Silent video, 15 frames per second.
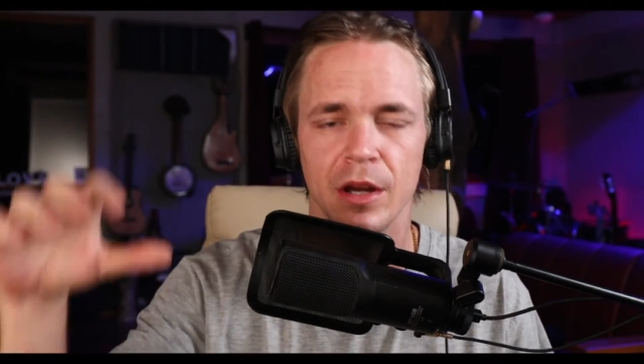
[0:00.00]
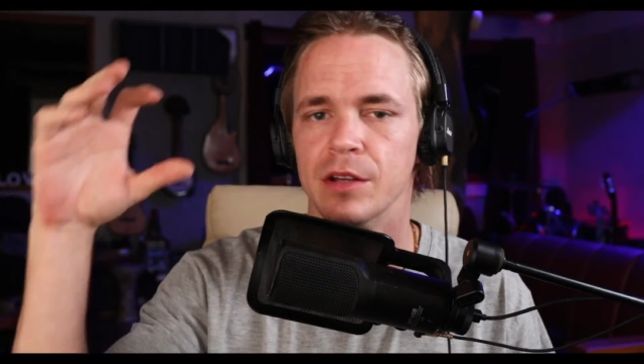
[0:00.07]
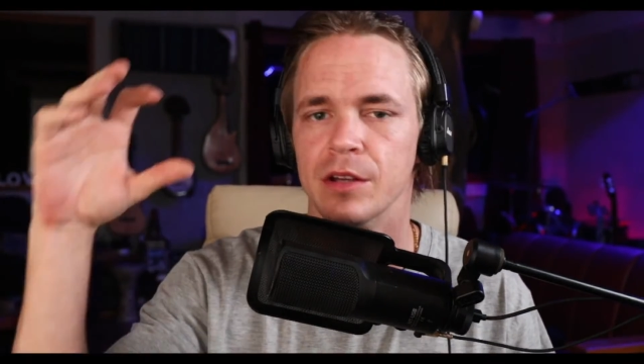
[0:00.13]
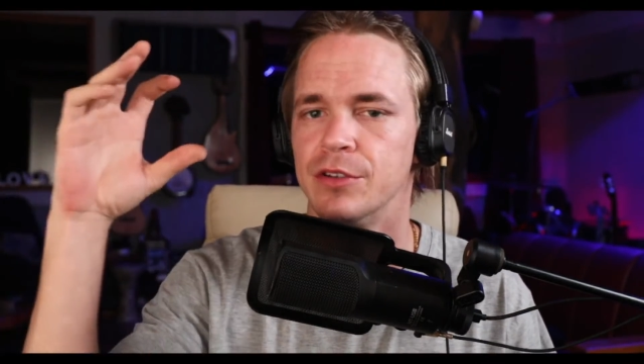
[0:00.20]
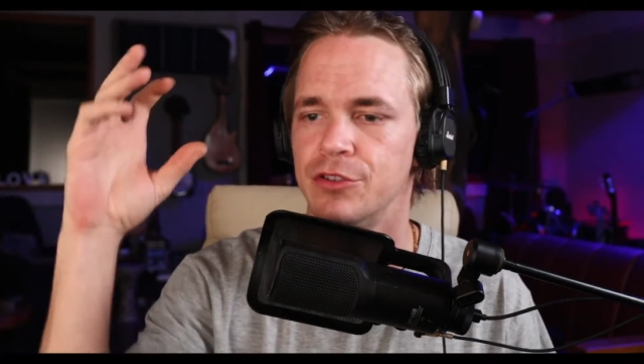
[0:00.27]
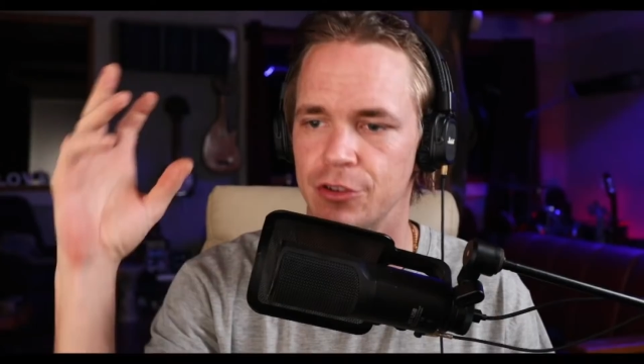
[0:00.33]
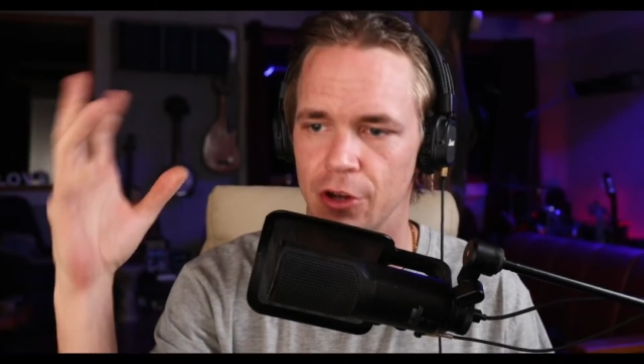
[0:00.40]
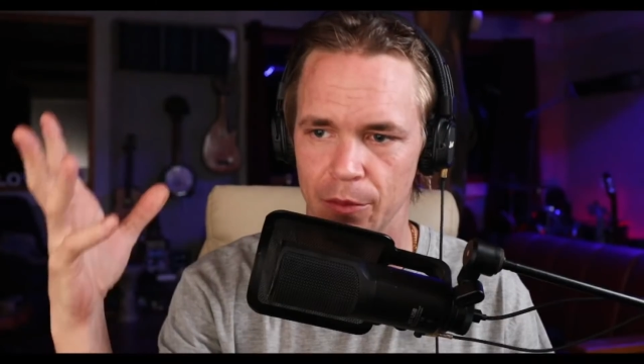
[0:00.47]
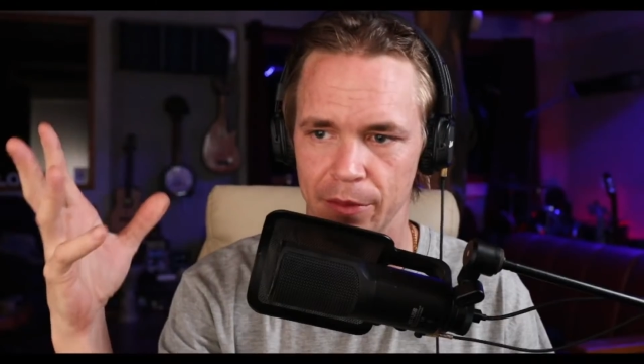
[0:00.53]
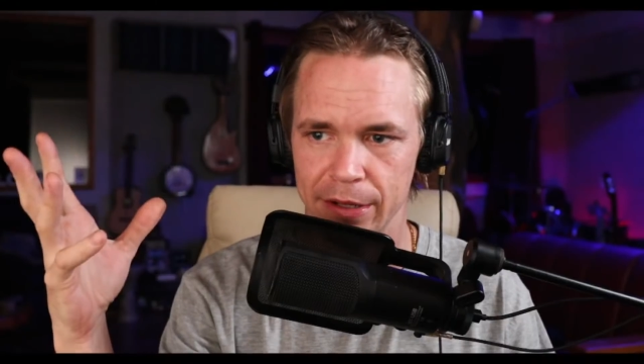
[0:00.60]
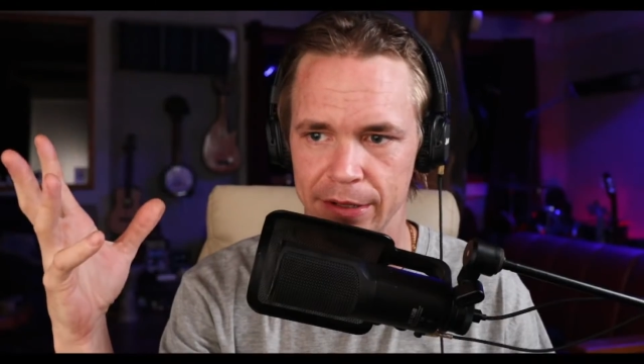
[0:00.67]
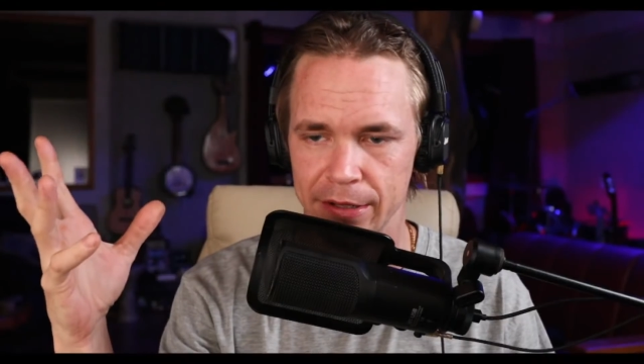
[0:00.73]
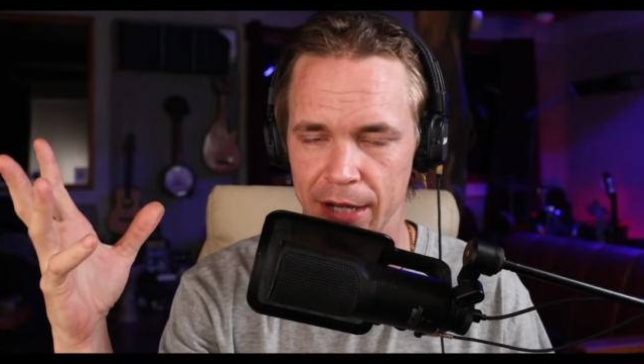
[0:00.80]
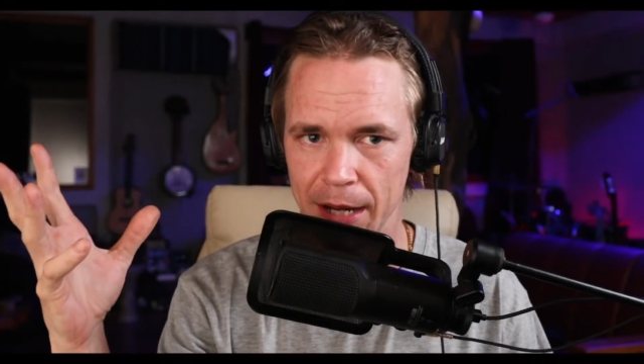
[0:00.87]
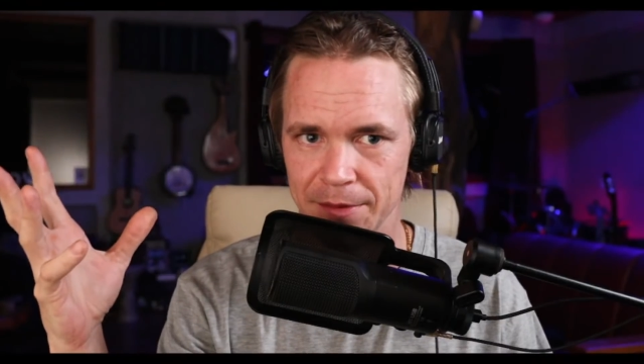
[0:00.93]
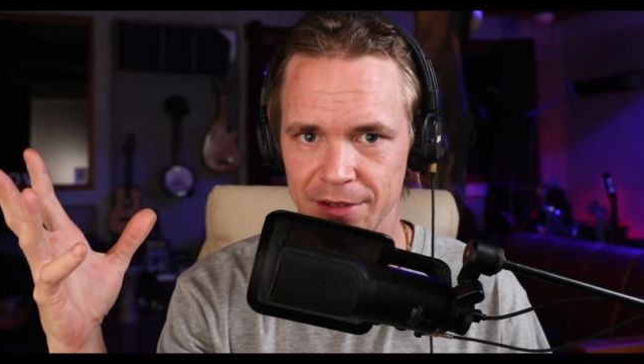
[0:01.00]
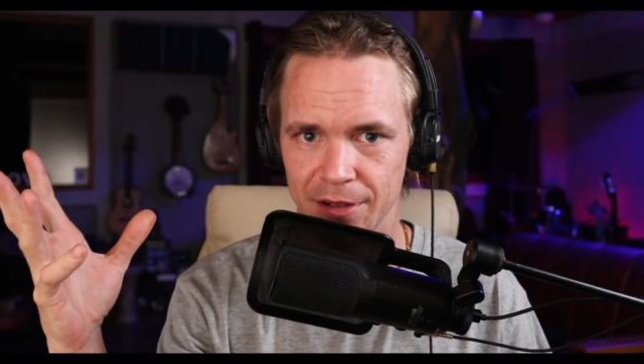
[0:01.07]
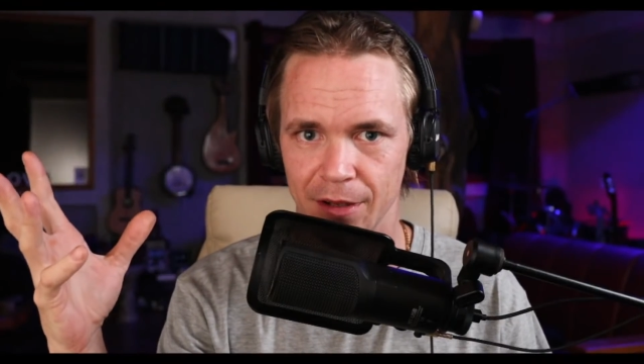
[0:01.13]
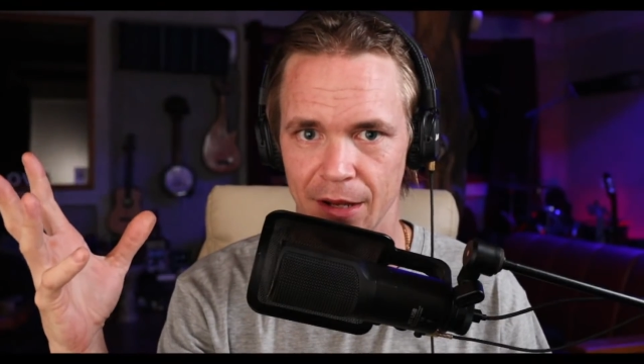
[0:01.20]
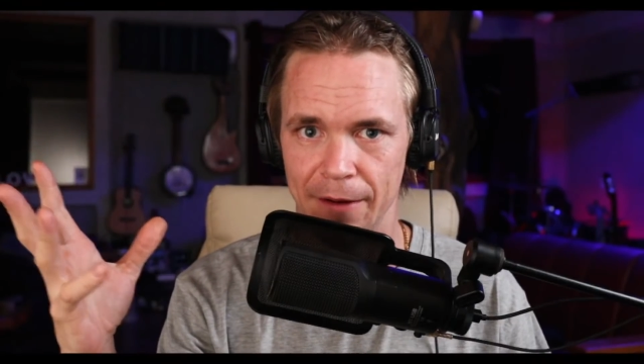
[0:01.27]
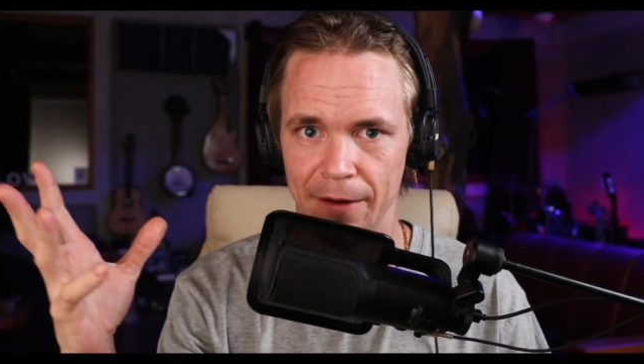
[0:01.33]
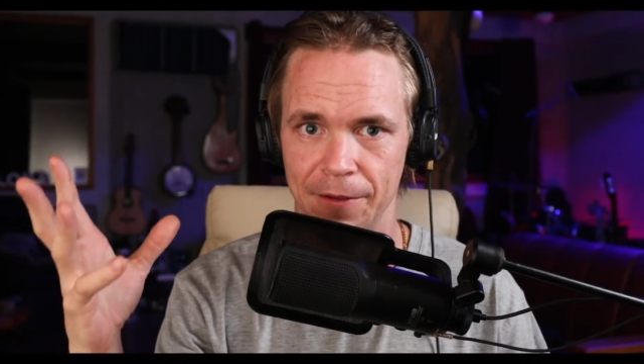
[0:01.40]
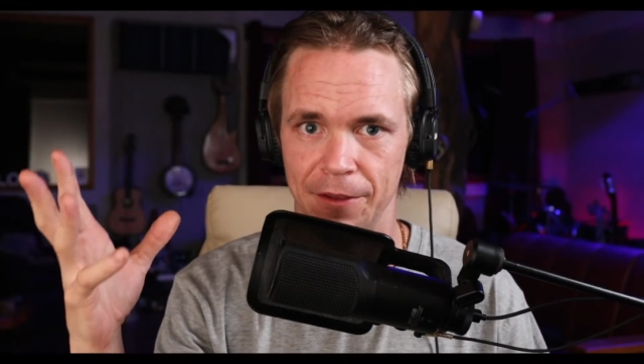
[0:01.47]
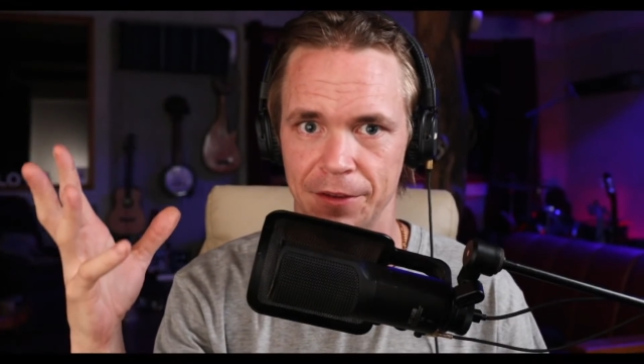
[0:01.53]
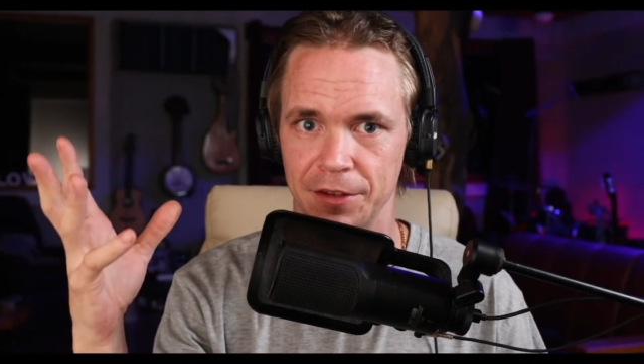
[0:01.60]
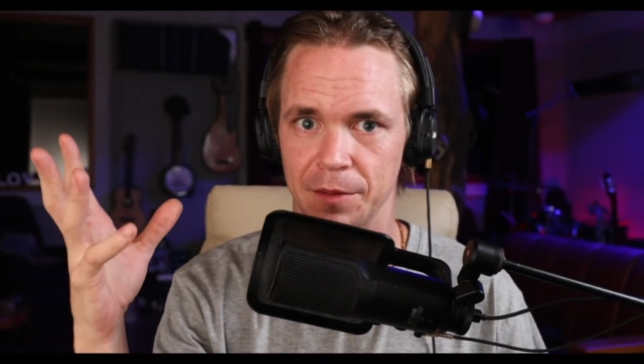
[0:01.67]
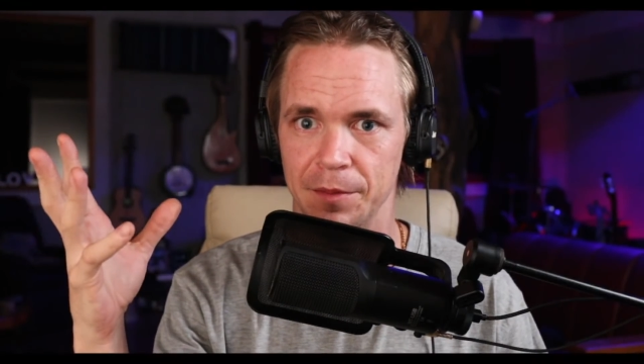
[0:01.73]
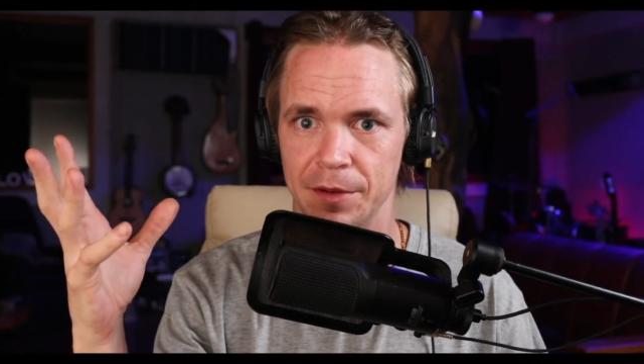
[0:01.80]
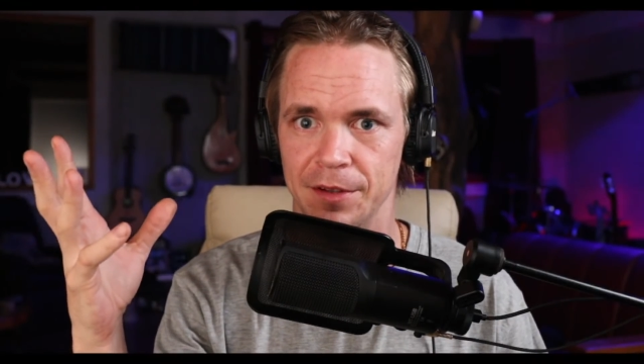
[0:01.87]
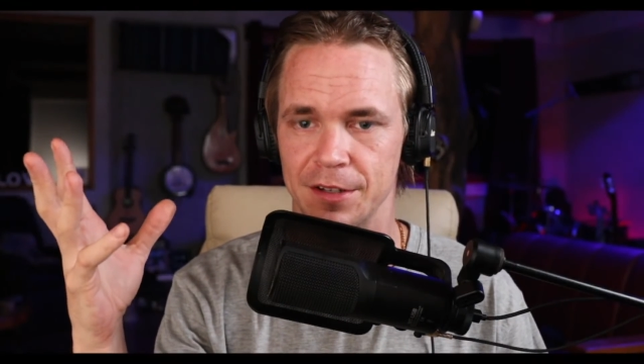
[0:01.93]
So many times in life, this
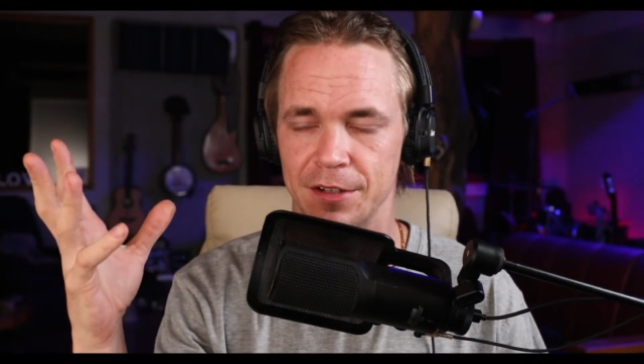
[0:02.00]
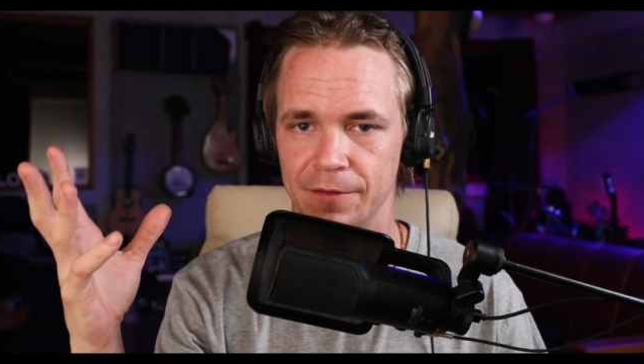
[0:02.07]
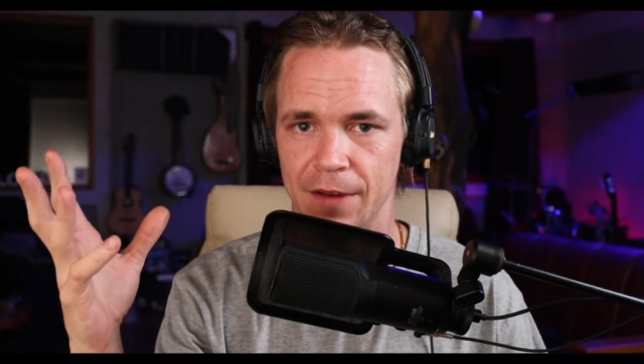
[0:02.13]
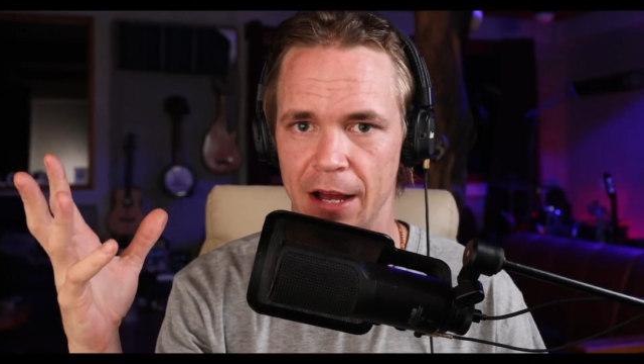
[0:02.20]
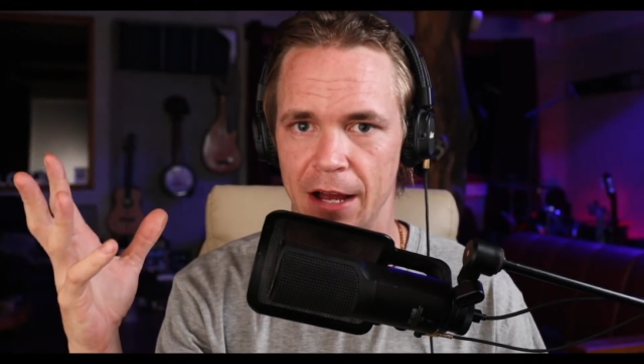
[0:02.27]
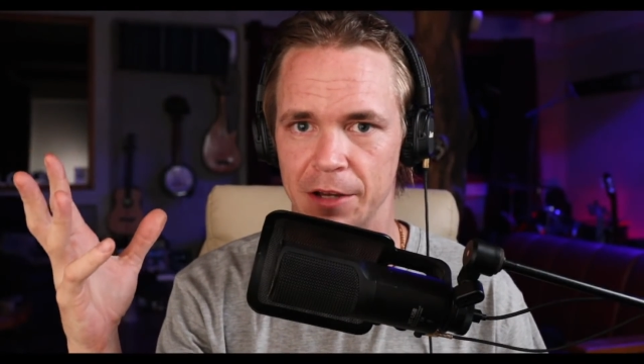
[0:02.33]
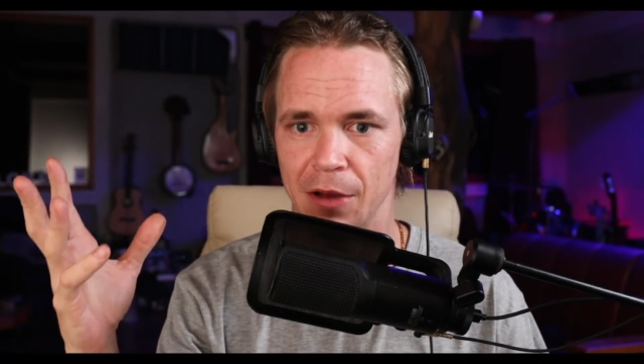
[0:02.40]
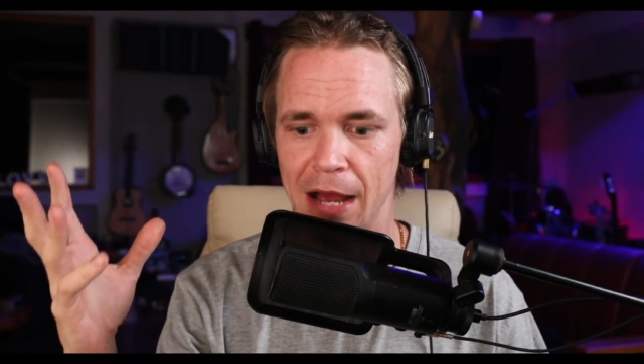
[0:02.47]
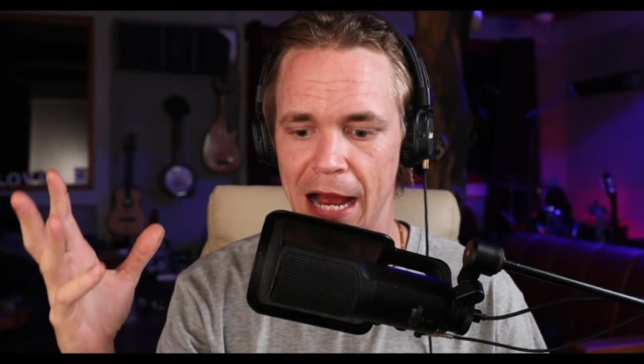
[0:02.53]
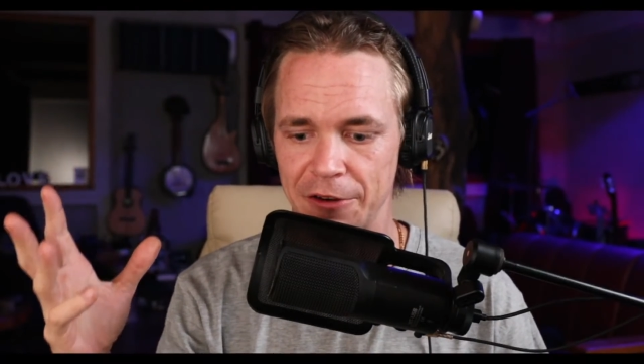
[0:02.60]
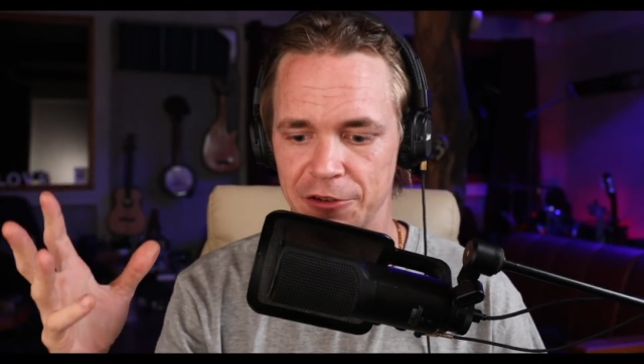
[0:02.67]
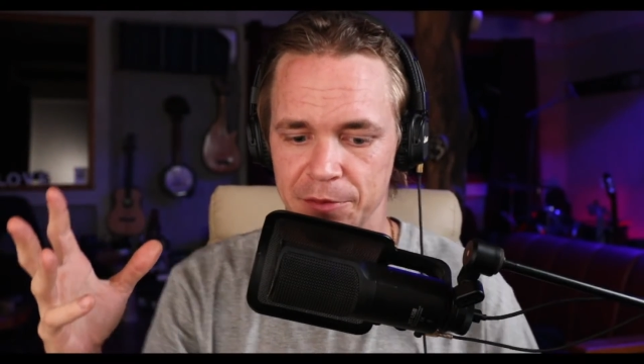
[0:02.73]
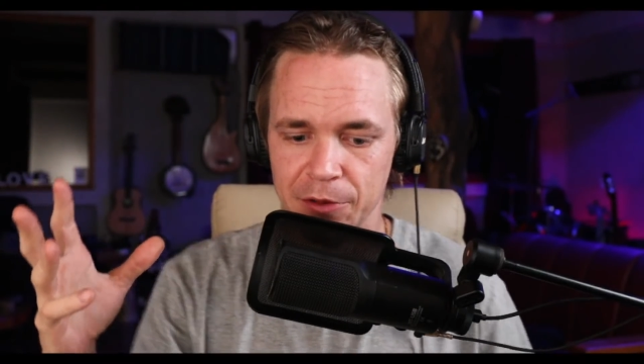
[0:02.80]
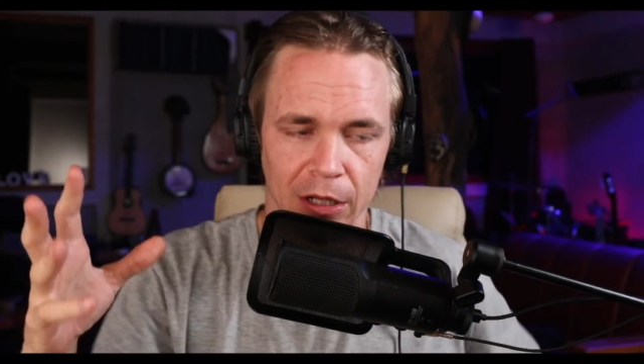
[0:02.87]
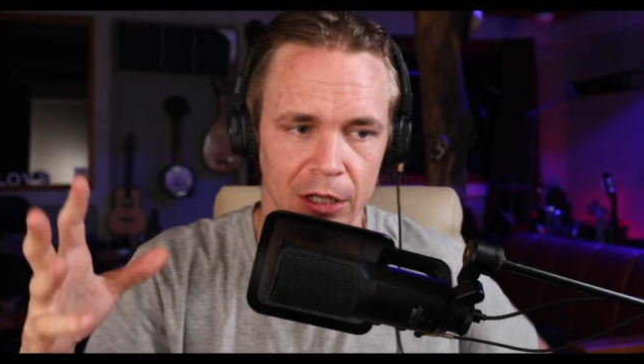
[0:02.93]
can be such a valuable attribute.